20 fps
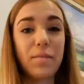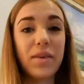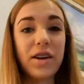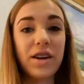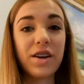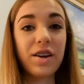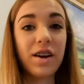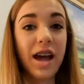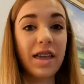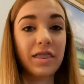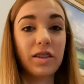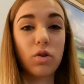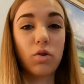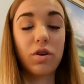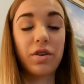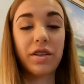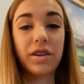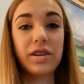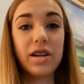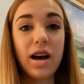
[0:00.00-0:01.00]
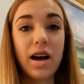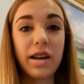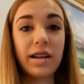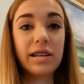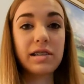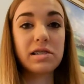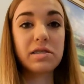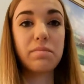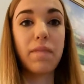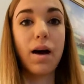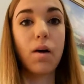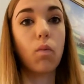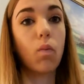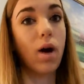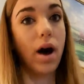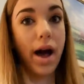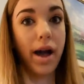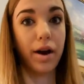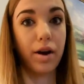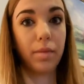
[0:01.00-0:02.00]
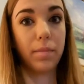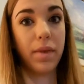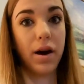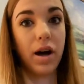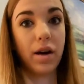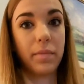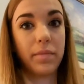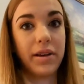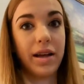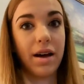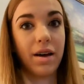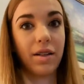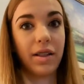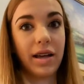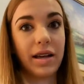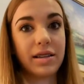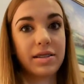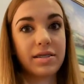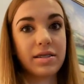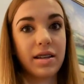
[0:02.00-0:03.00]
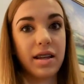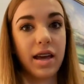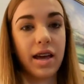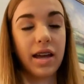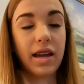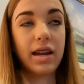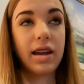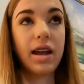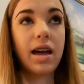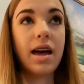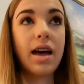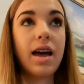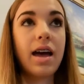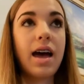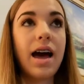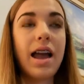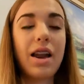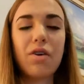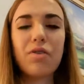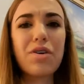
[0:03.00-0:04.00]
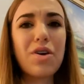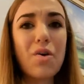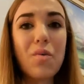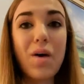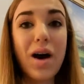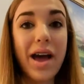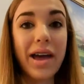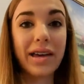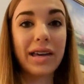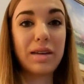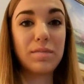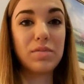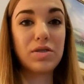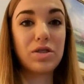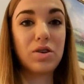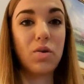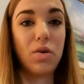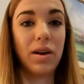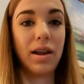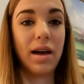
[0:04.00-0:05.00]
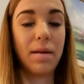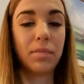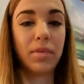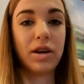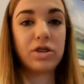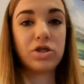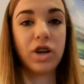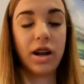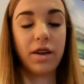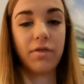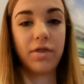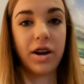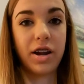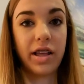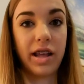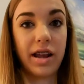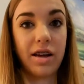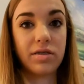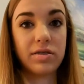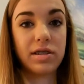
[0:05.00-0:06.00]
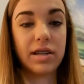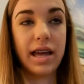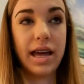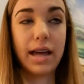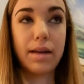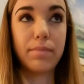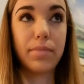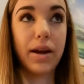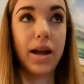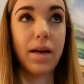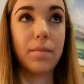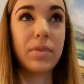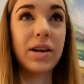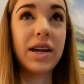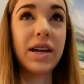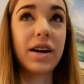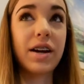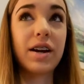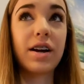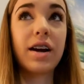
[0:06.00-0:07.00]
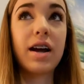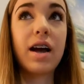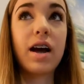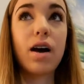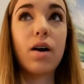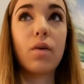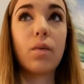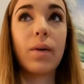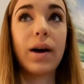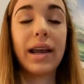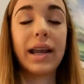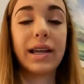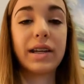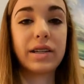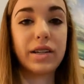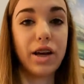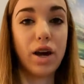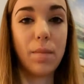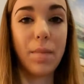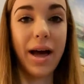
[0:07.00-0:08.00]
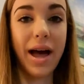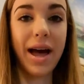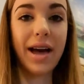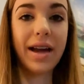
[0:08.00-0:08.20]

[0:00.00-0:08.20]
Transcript: I am here at the orthodontist. My wire popped out last night. I don't know why it keeps doing it. I'm going to try to figure that out today, but I'm here waiting to go